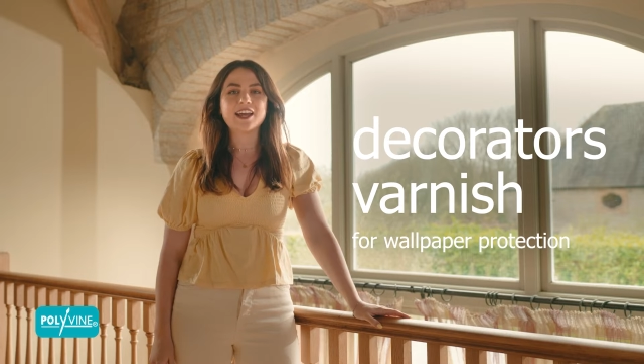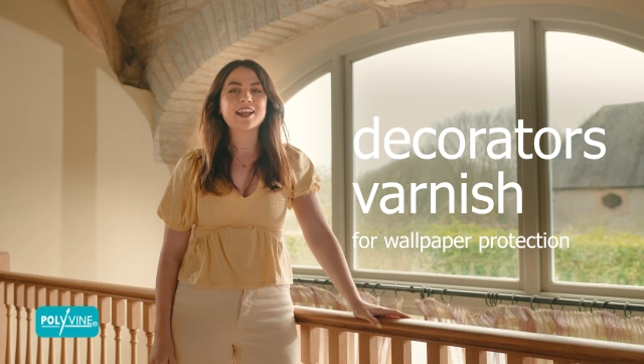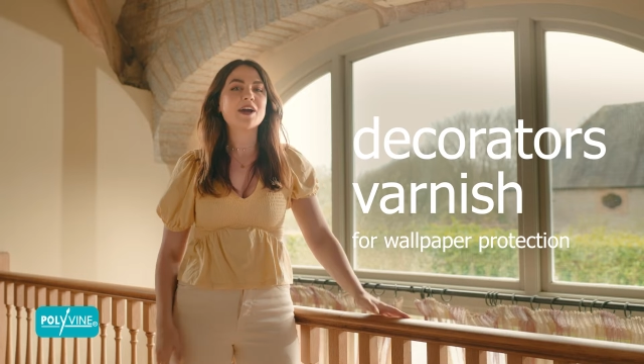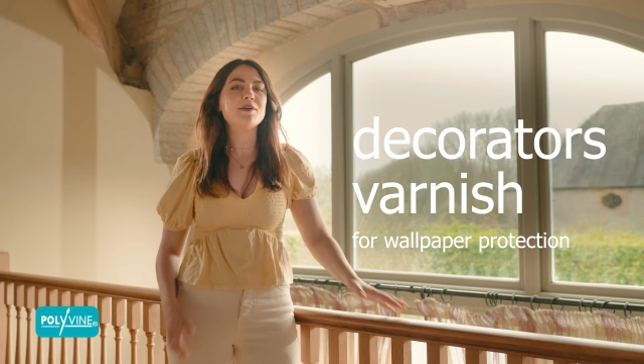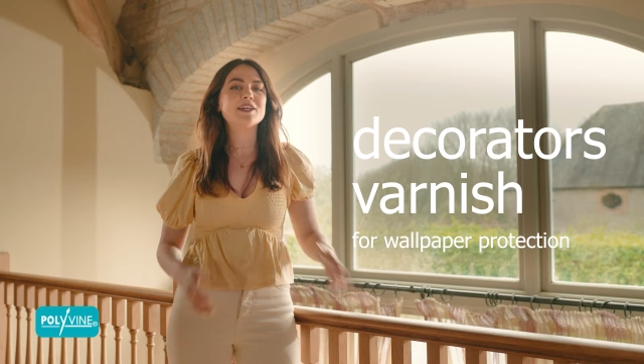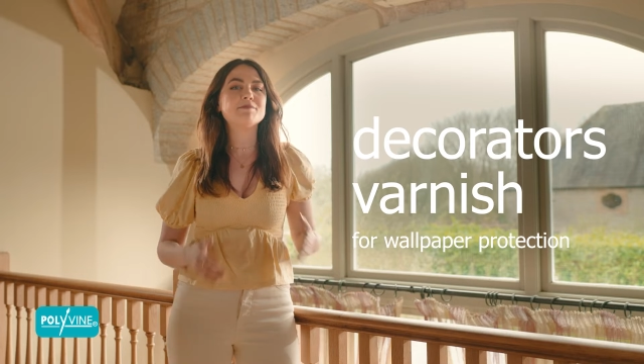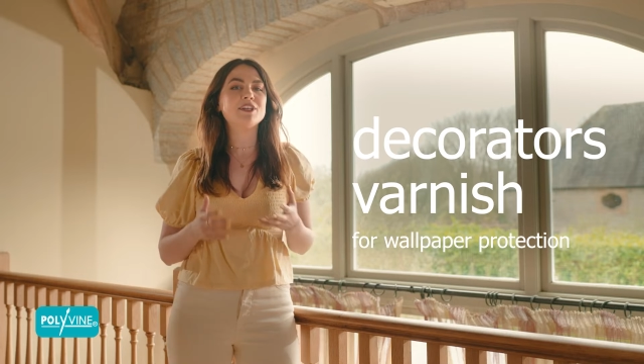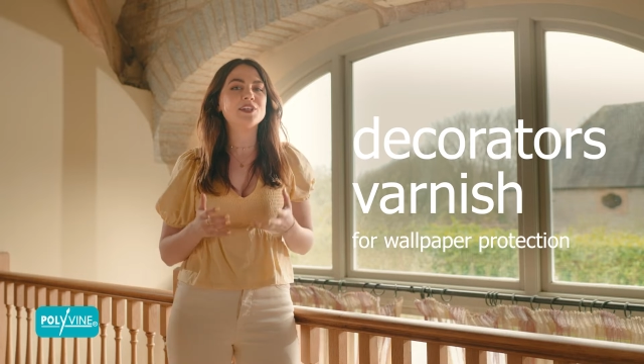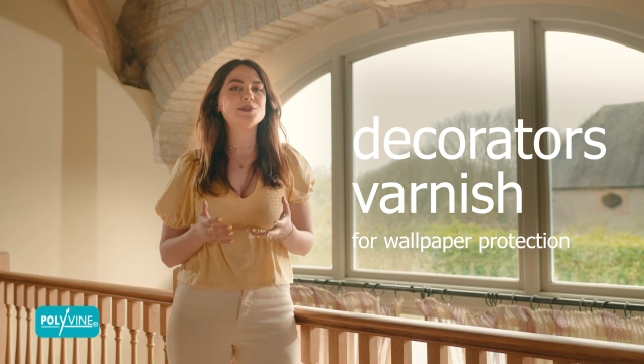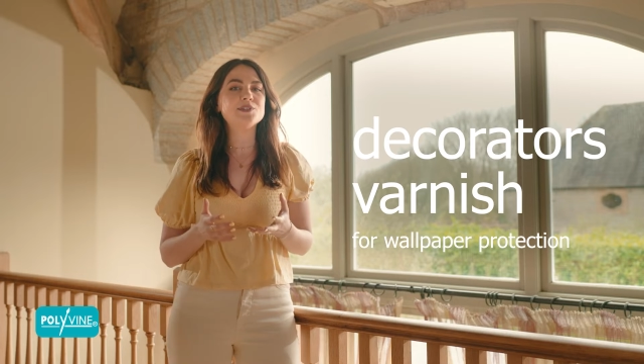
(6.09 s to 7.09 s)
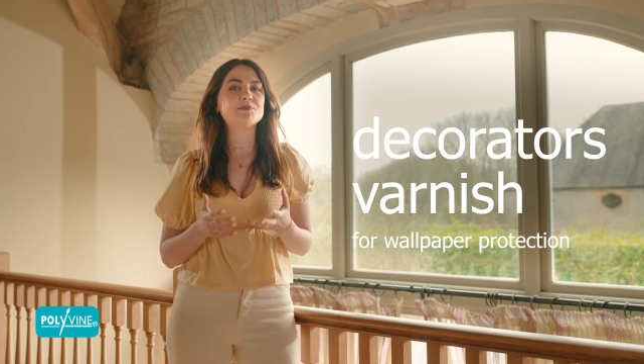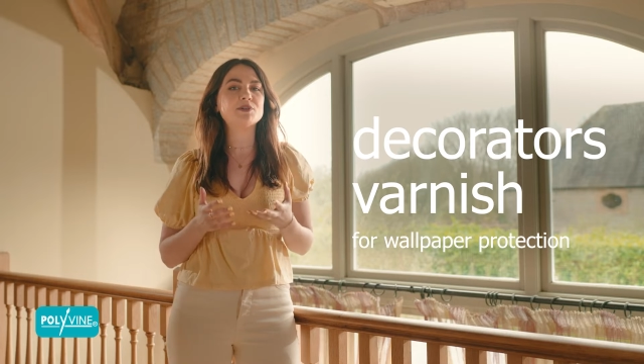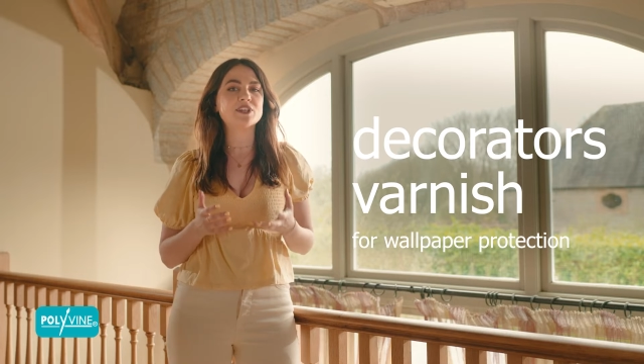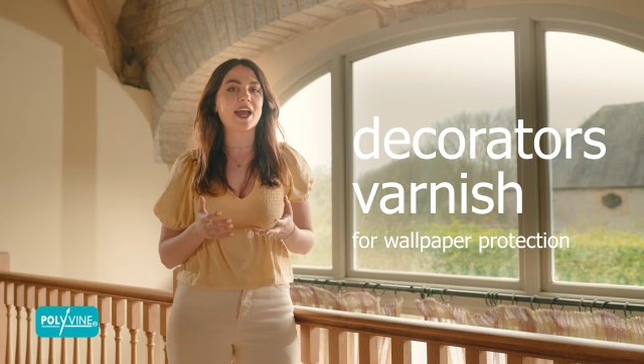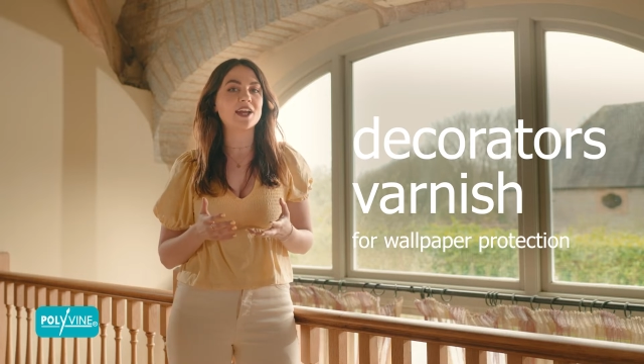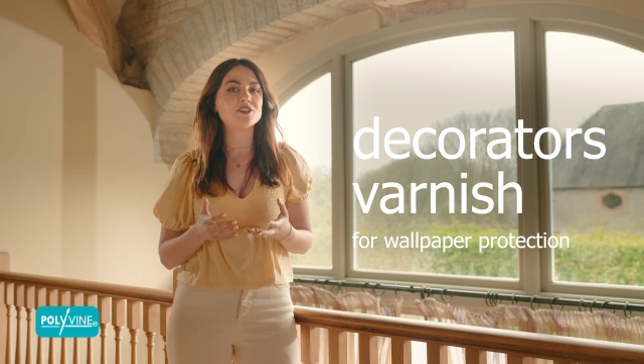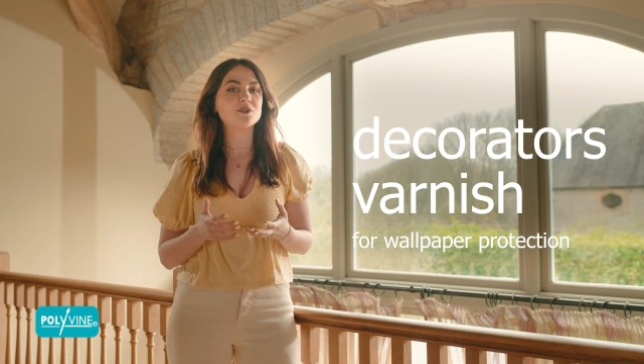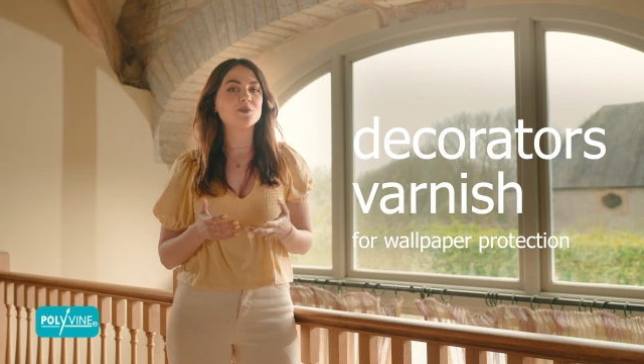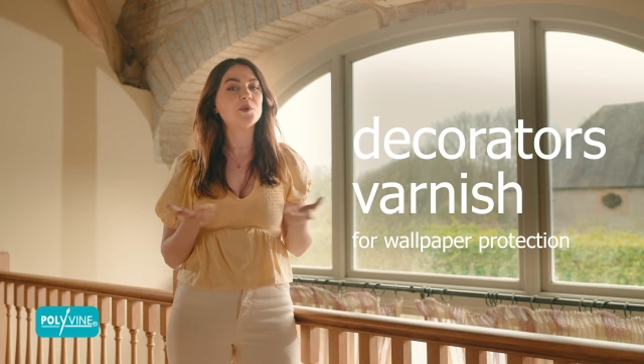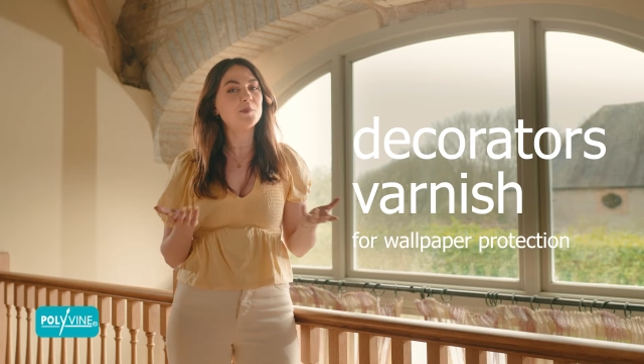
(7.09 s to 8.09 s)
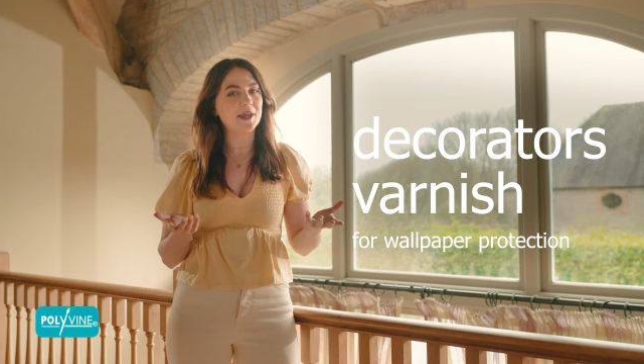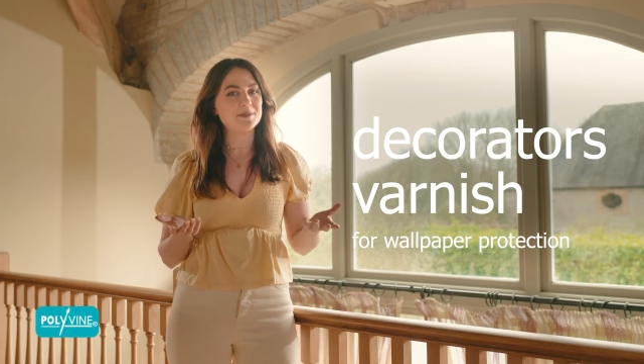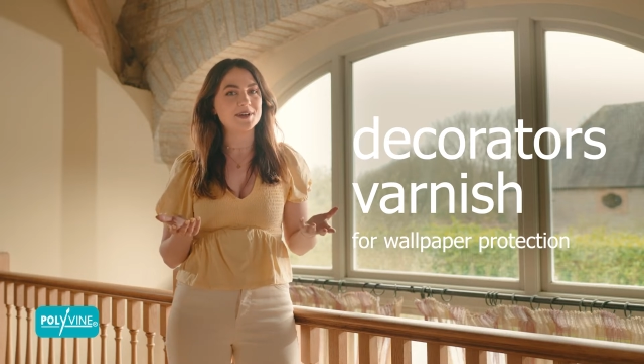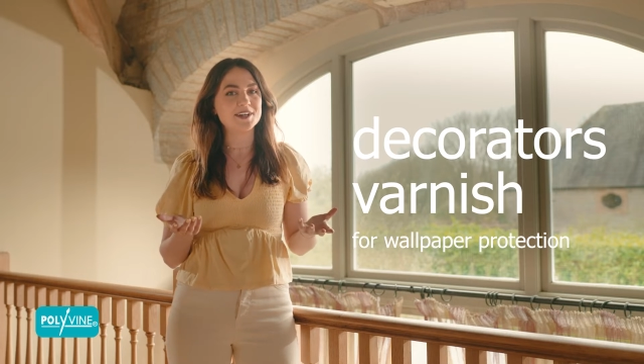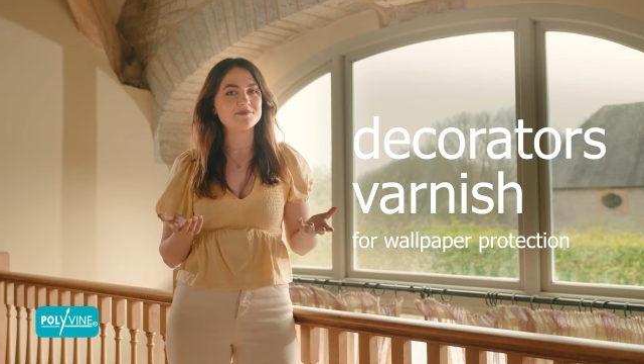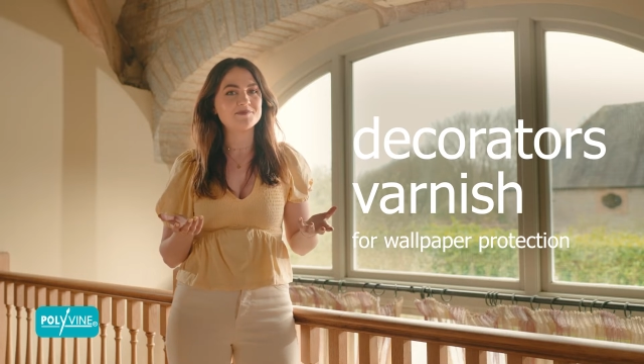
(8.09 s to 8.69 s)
and how it can be used to protect wallpaper.